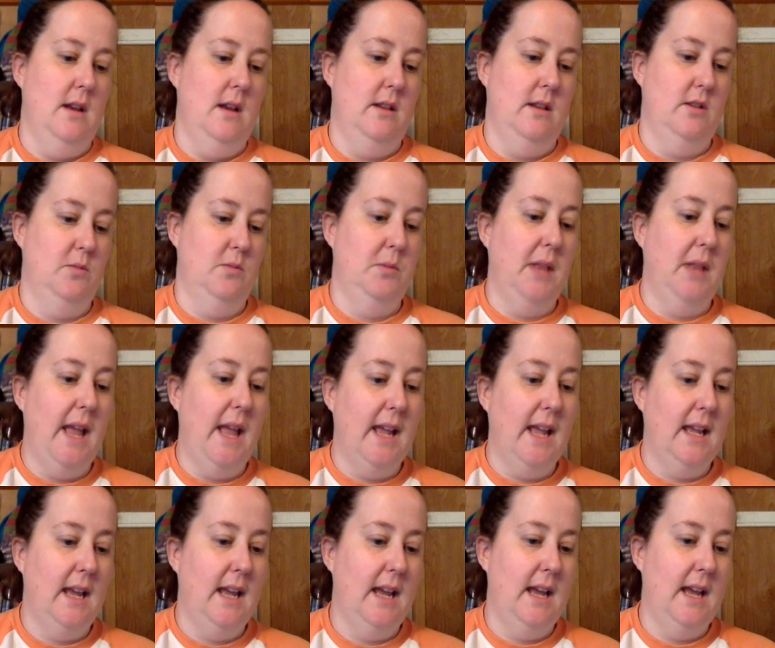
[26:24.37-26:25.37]
there's
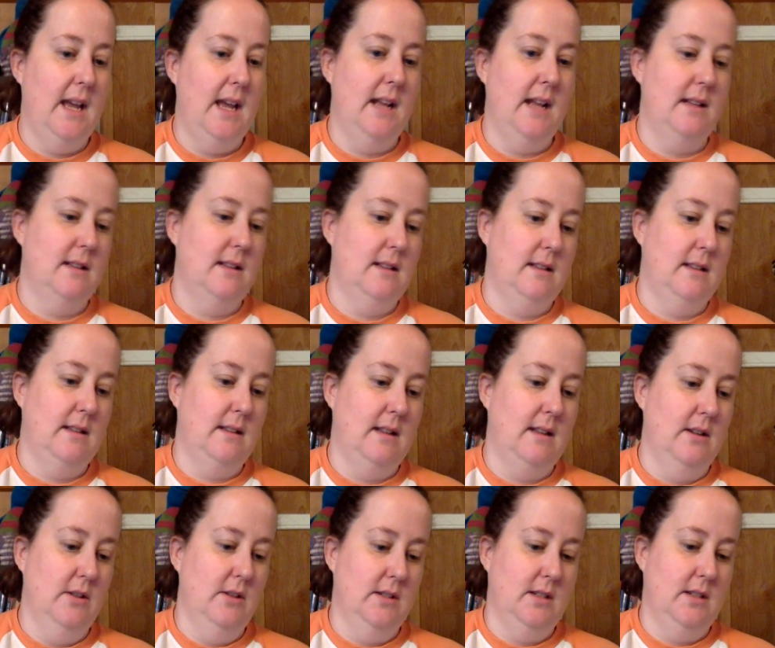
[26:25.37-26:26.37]
blankets,
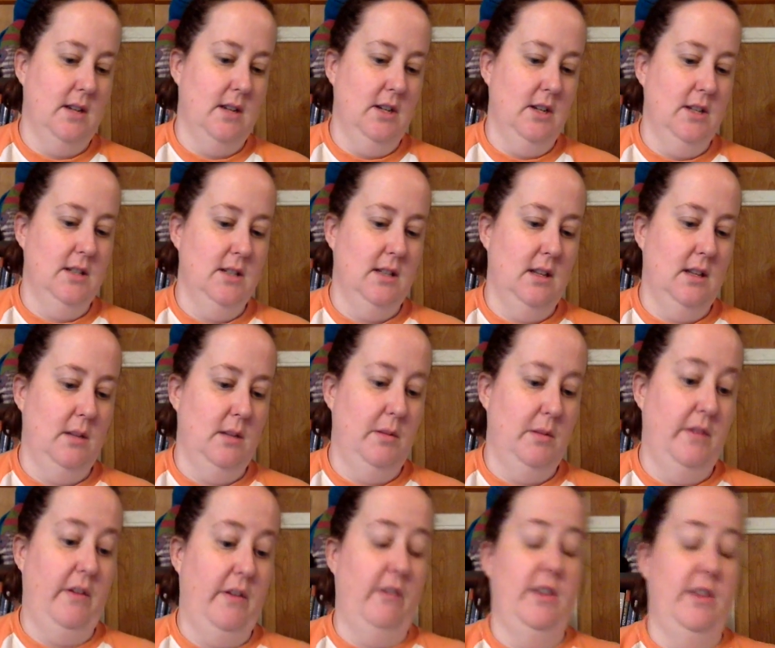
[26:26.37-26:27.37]
there's just a little
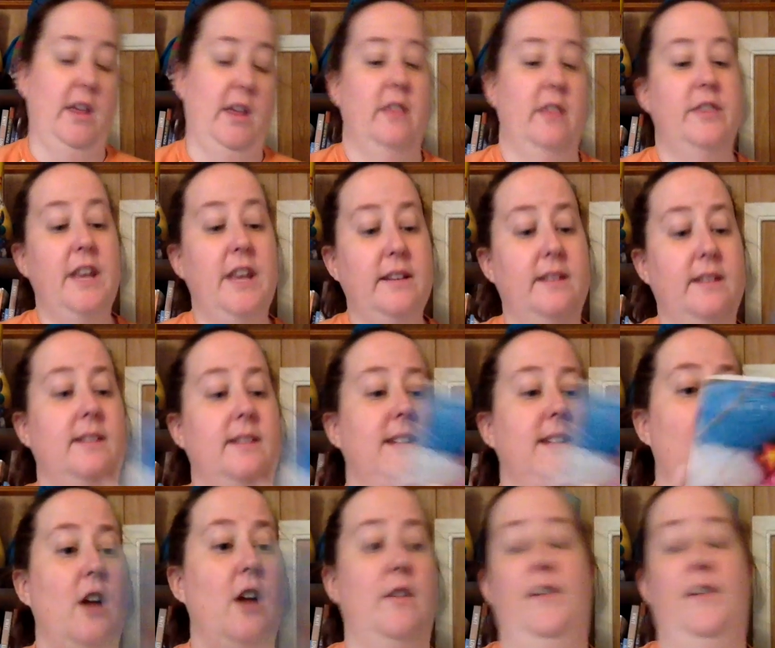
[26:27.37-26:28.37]
bit of everything. This is
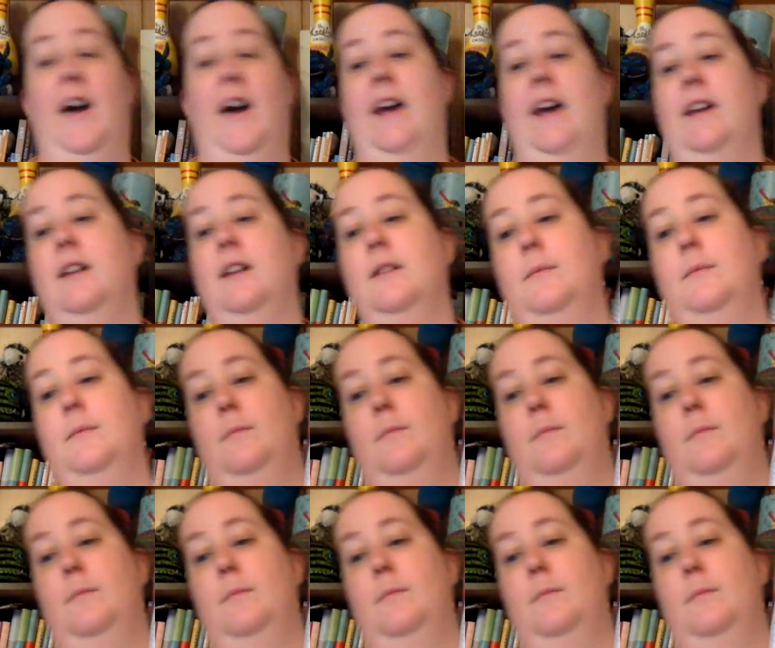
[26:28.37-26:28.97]
terrifying.